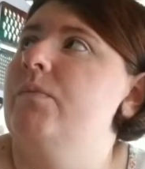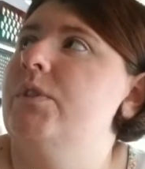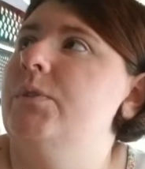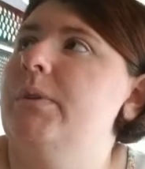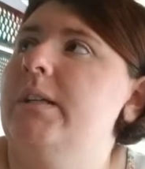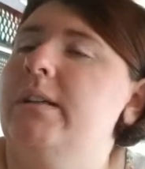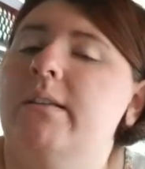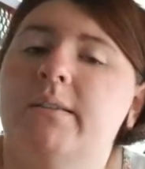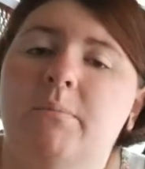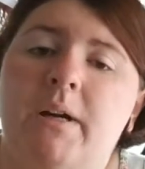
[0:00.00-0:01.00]

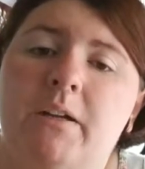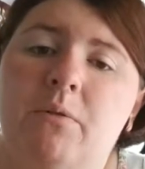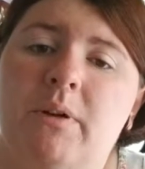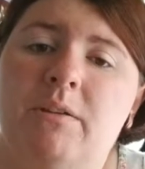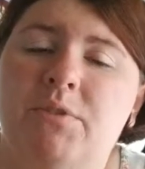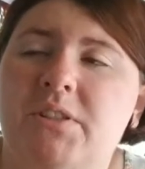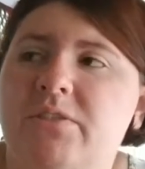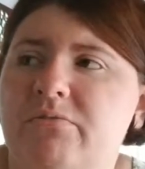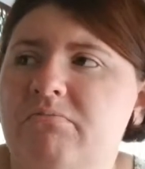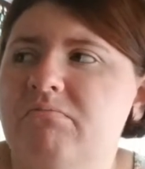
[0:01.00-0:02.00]
doing the microwave, which
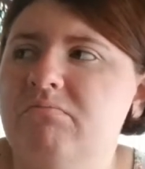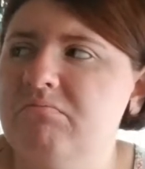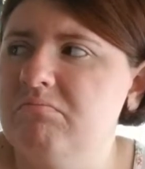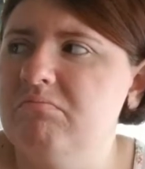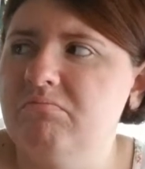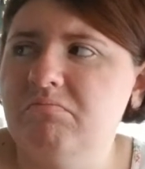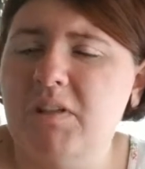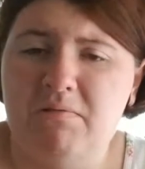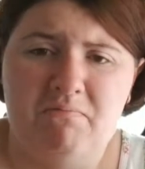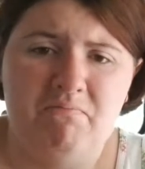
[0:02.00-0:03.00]
is
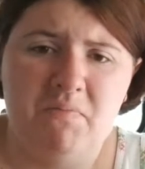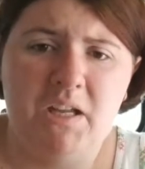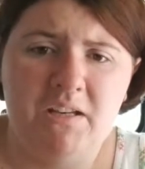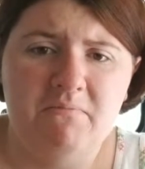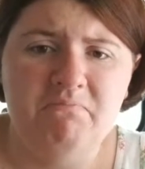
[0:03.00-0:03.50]
kind